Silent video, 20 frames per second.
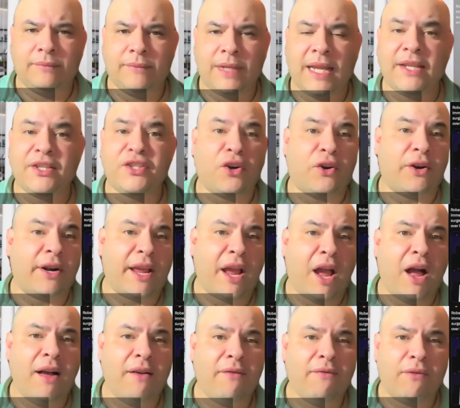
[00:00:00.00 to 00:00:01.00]
Starting
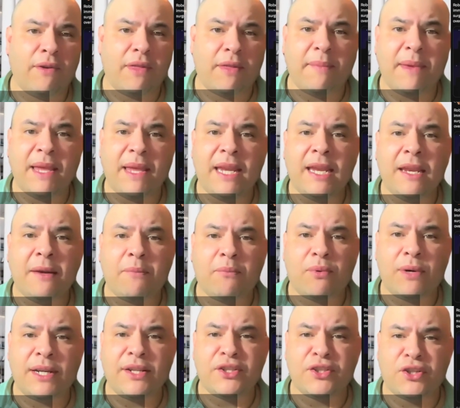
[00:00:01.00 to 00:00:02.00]
off with immediate
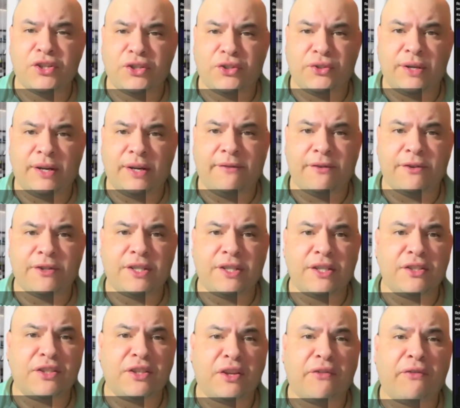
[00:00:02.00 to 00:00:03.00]
breast surgery
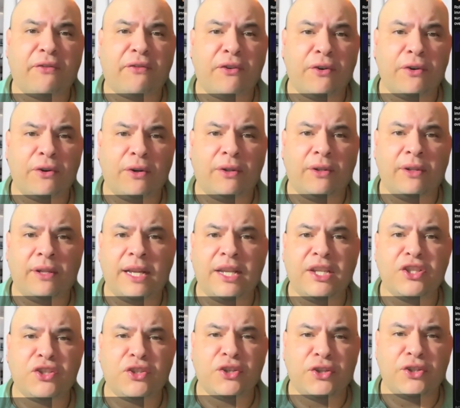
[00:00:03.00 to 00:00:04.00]
versus deferral
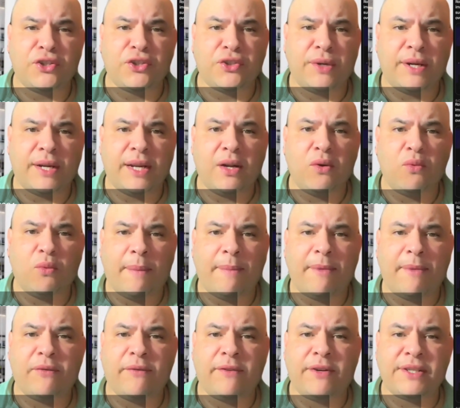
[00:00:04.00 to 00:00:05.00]
in surgery in
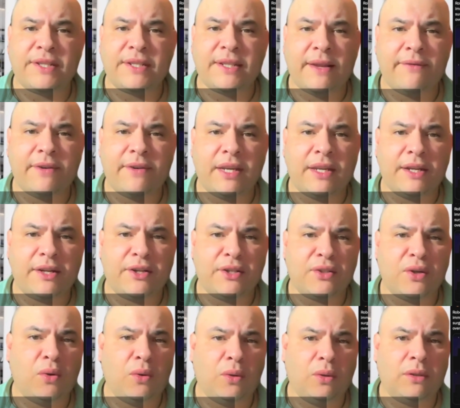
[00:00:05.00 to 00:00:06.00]
women over 70 years
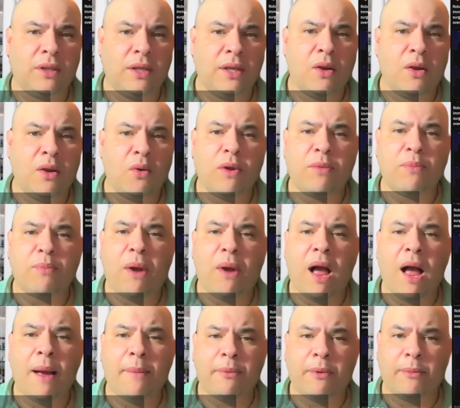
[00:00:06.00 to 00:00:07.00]
old with
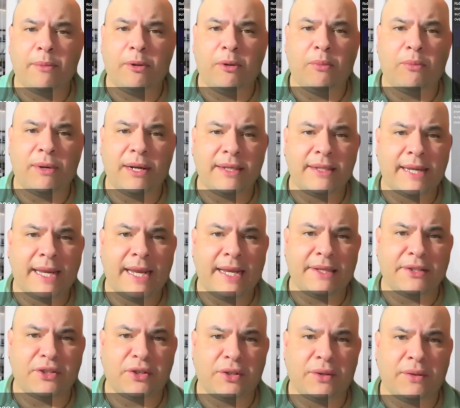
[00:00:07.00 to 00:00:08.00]
operable breast
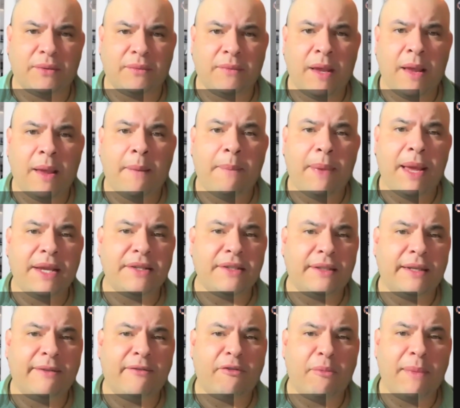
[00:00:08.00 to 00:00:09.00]
cancer.
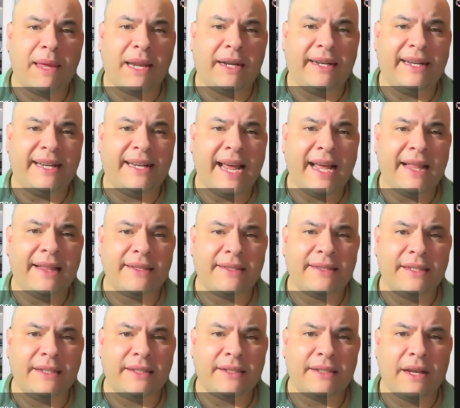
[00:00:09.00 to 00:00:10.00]
Patient-level
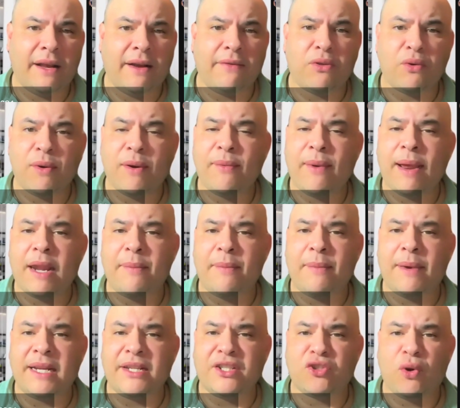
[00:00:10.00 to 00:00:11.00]
meta-analysis of 3
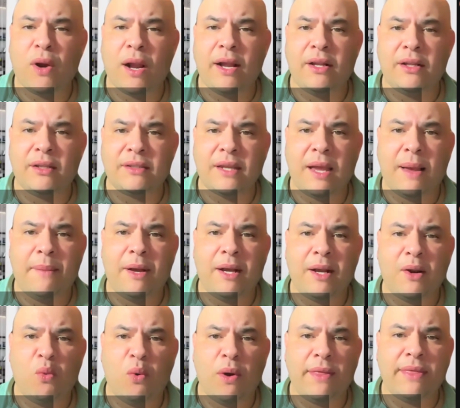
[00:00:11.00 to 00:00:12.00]
randomized trials
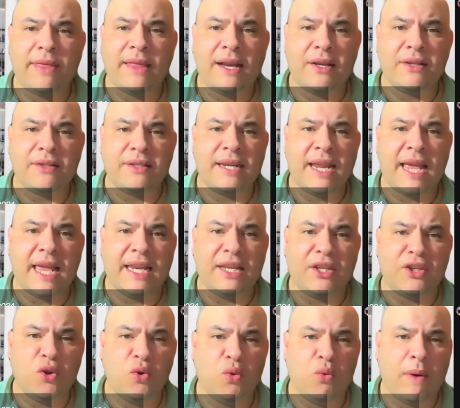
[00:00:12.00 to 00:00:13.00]
among
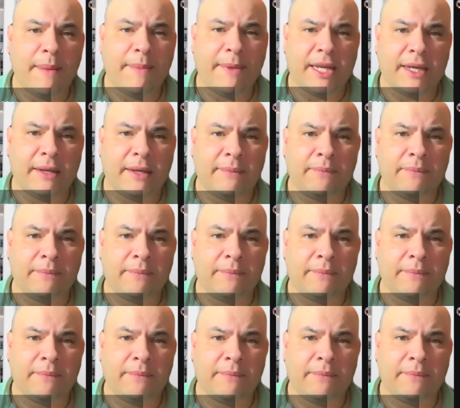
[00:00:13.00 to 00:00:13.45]
1,082 women.